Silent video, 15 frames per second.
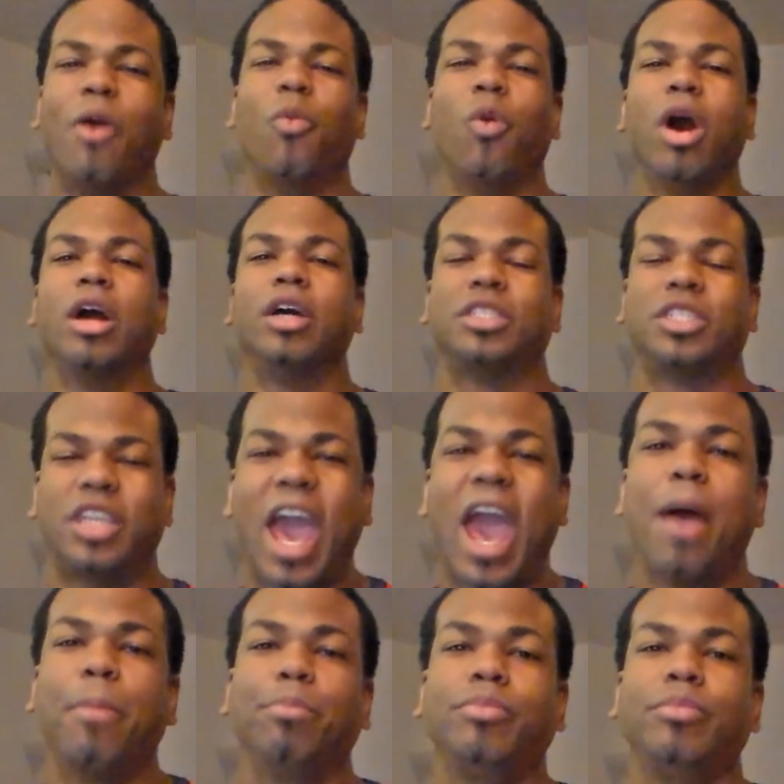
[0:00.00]
I was
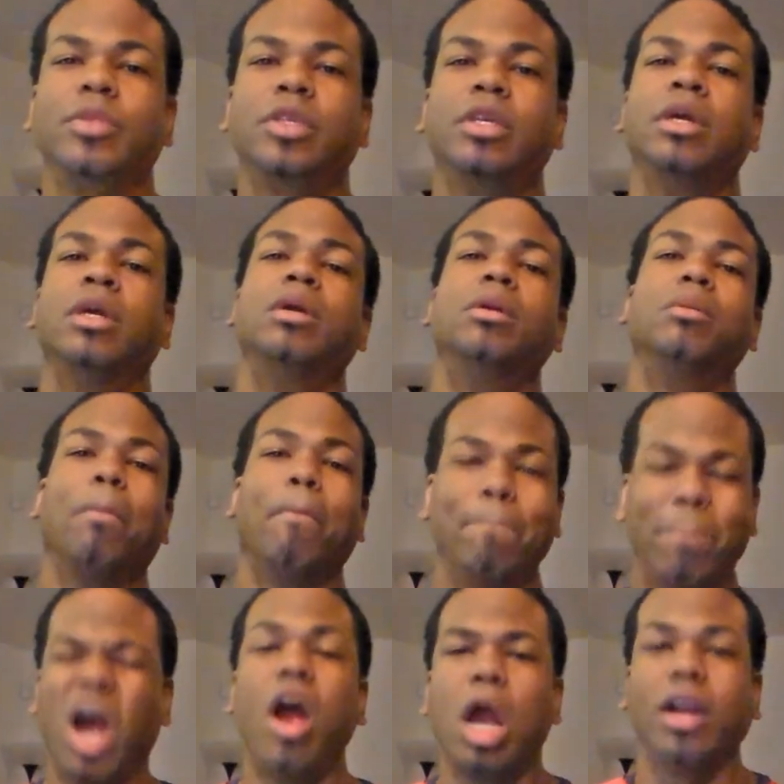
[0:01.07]
Captain
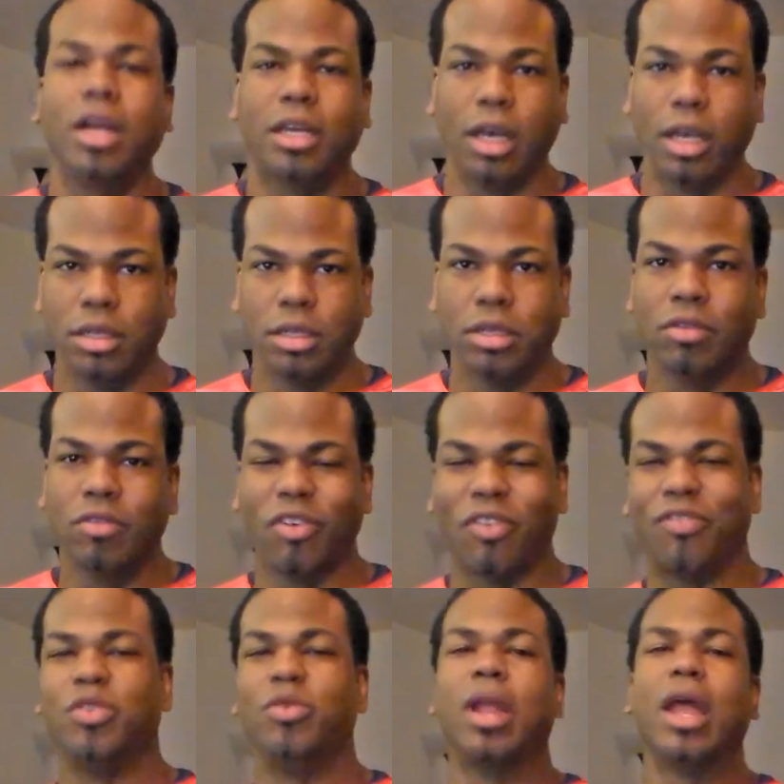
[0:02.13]
Merc for
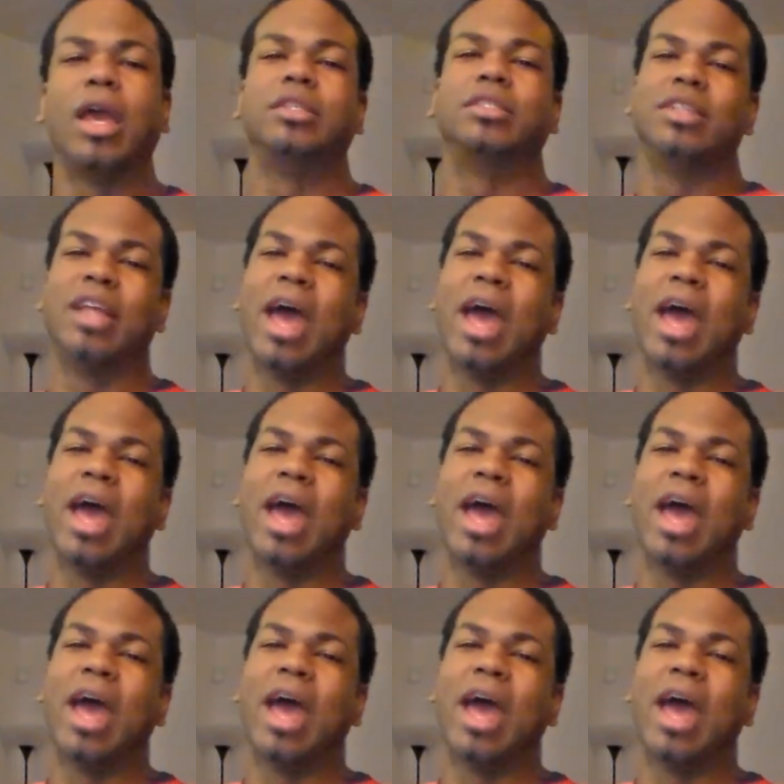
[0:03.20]
a few days.